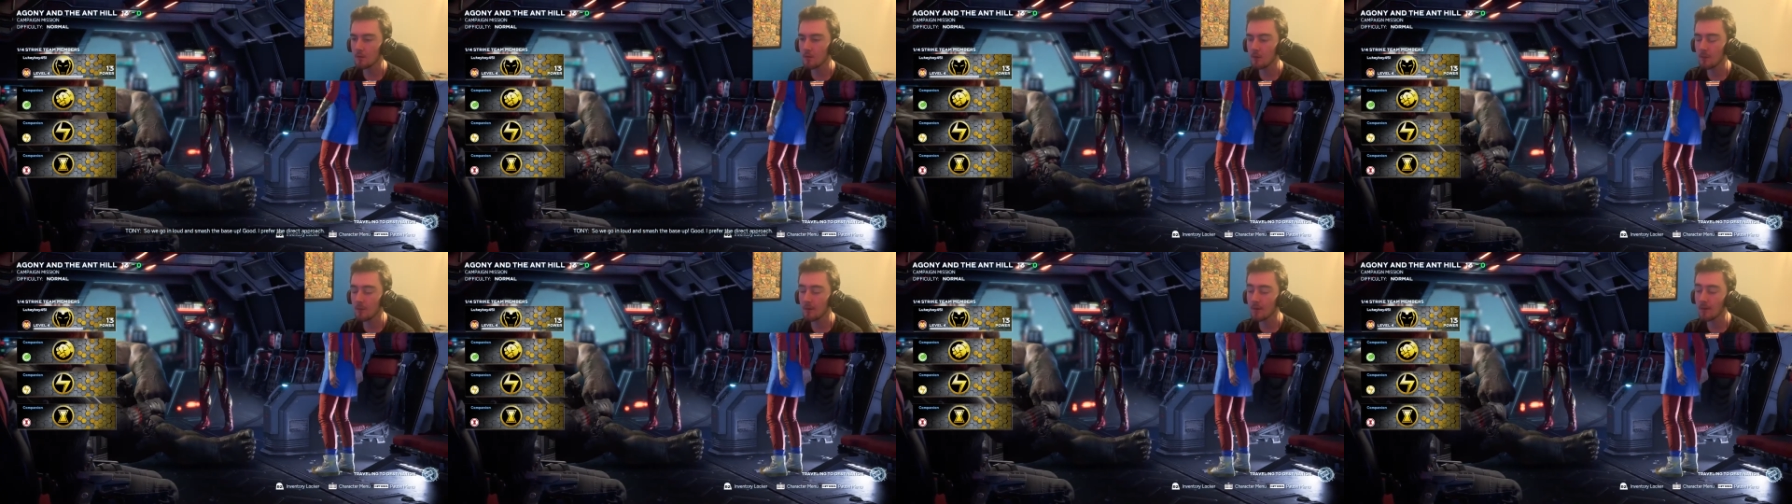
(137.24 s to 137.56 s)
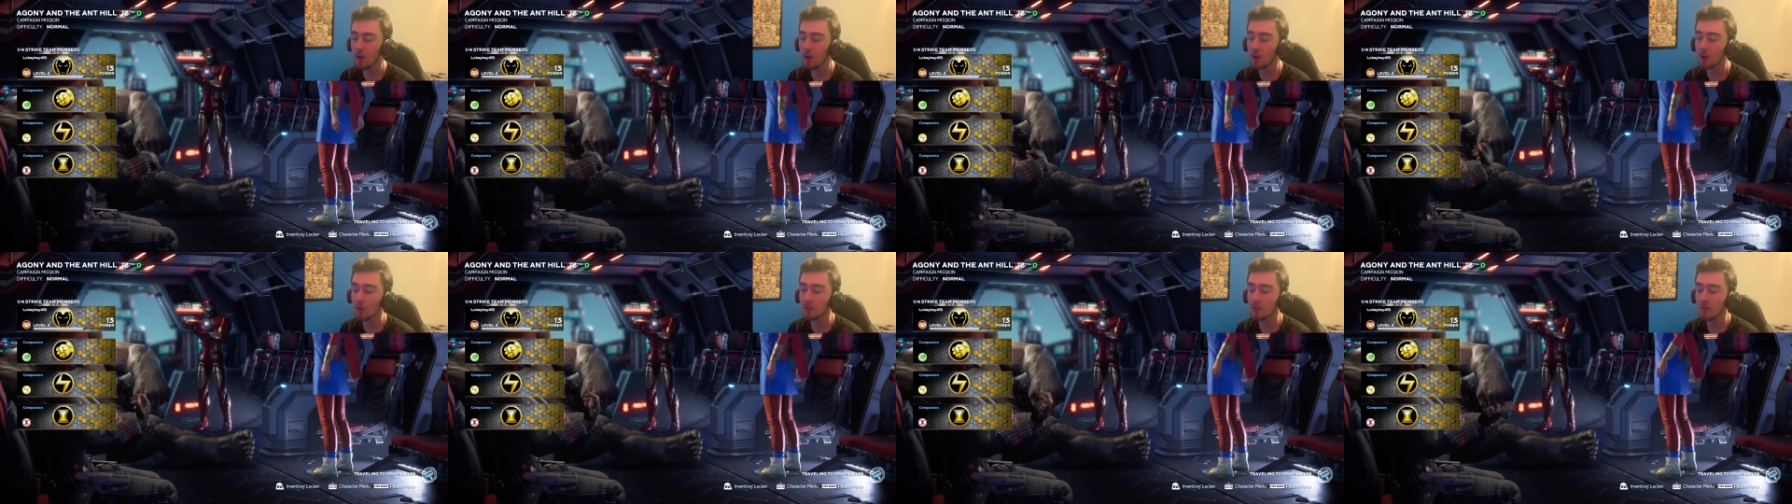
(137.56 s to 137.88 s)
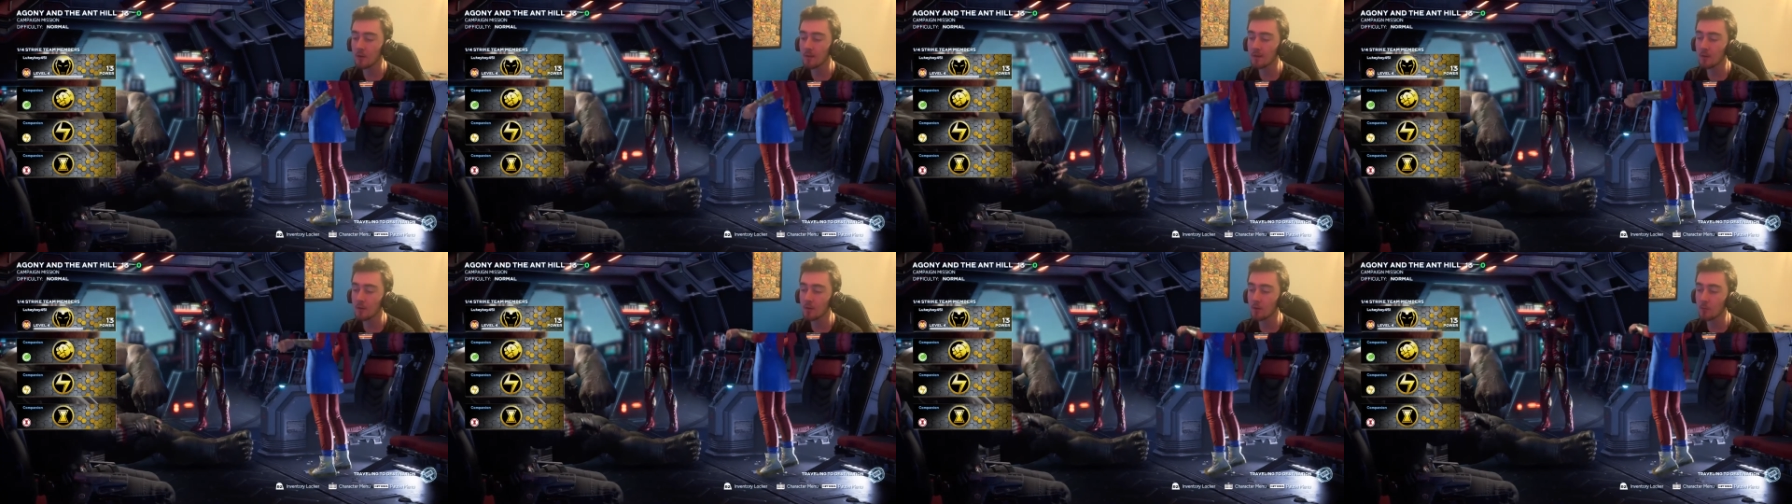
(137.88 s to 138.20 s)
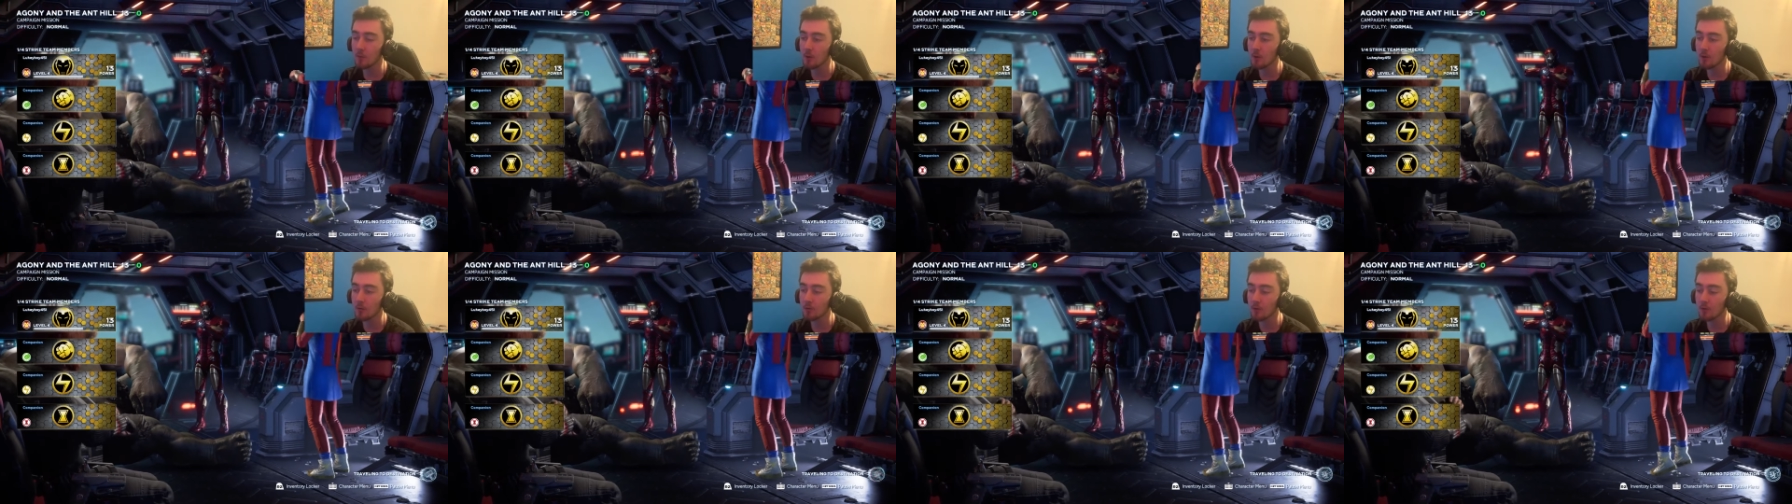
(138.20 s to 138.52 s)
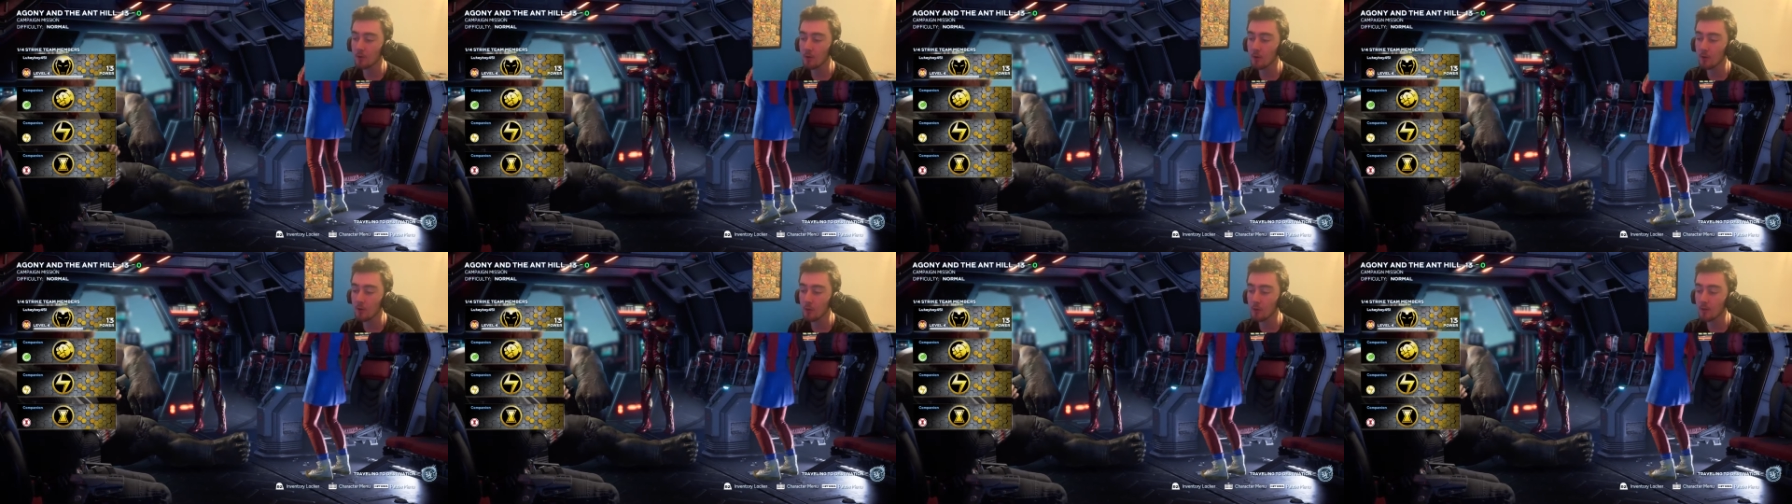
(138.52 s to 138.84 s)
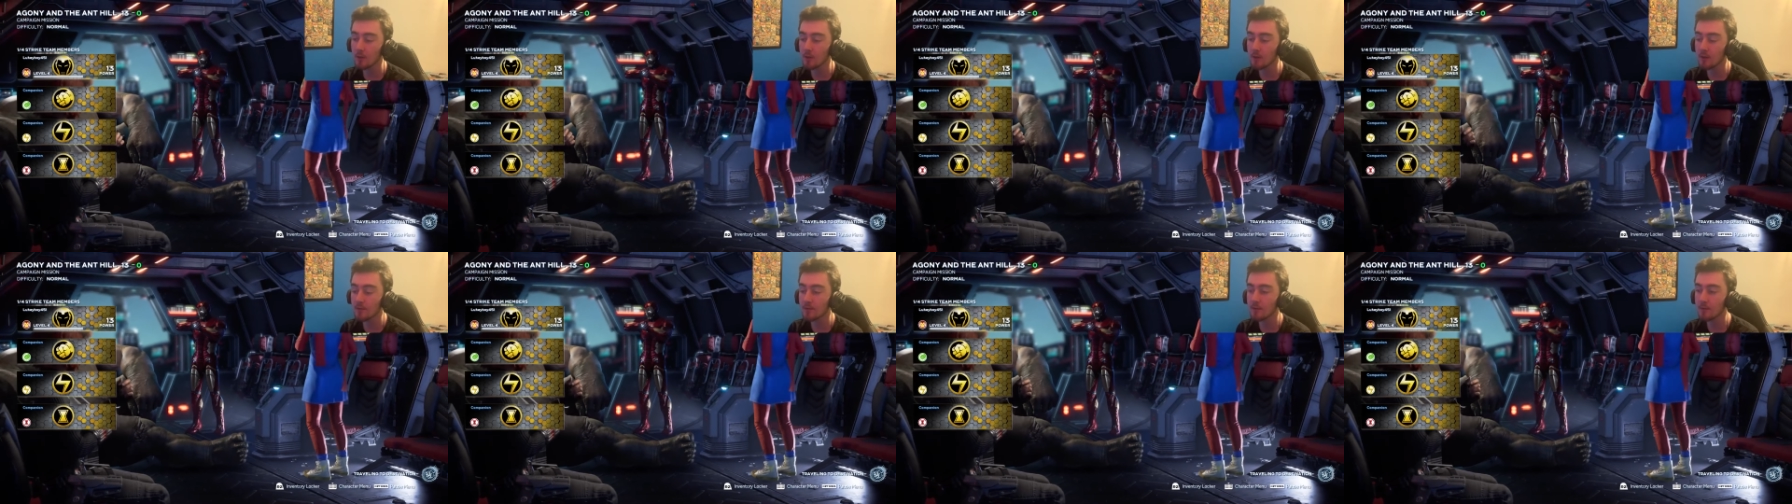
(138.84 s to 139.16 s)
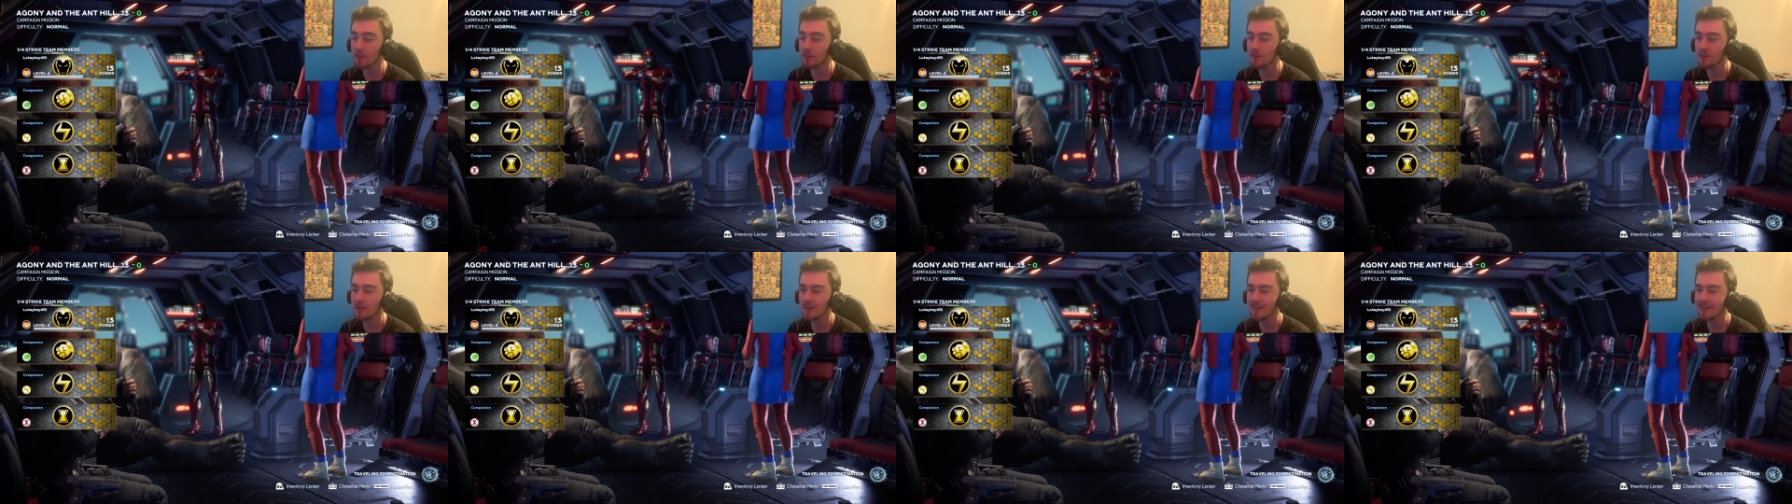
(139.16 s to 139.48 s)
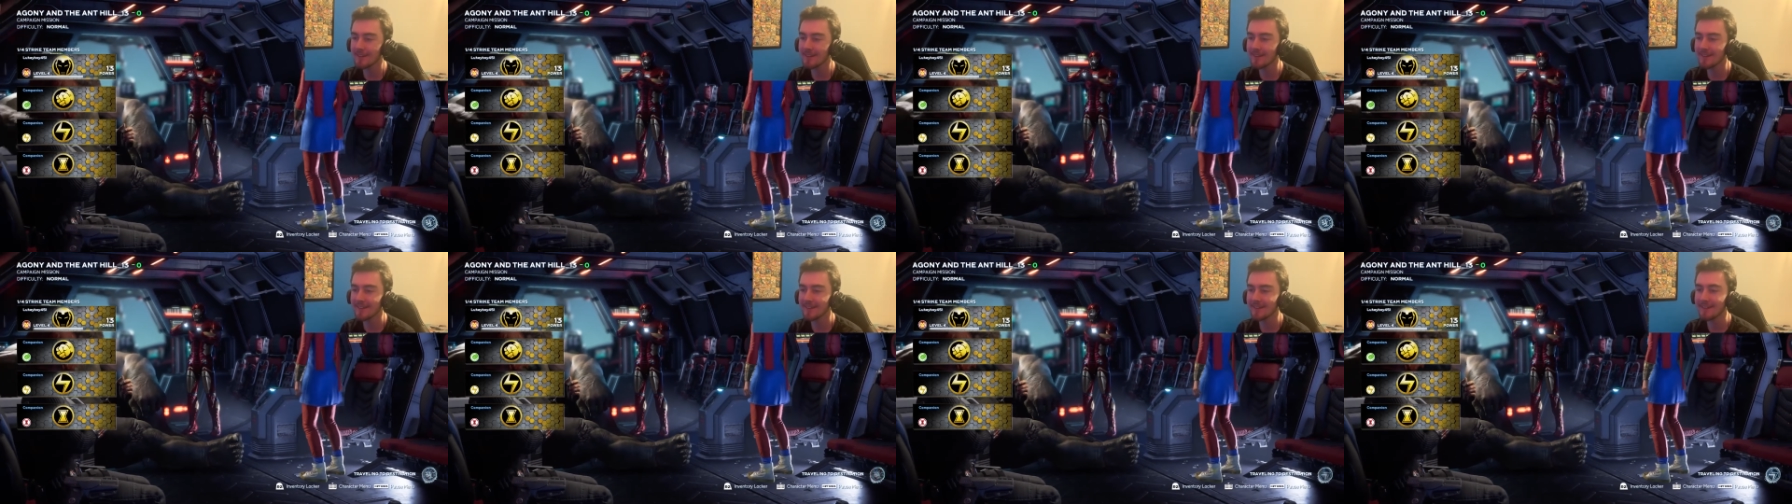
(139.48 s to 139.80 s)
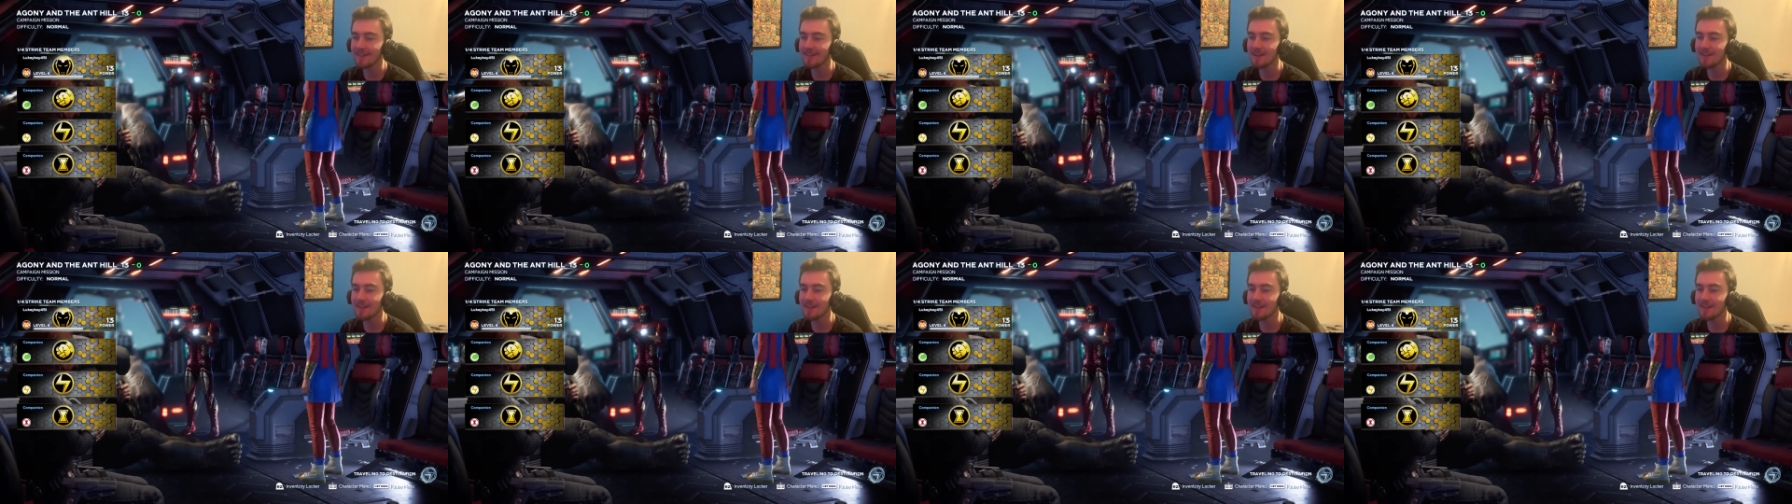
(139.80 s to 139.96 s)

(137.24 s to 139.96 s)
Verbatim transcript: I mean, Hulk's right there as well, so Hulk would love it.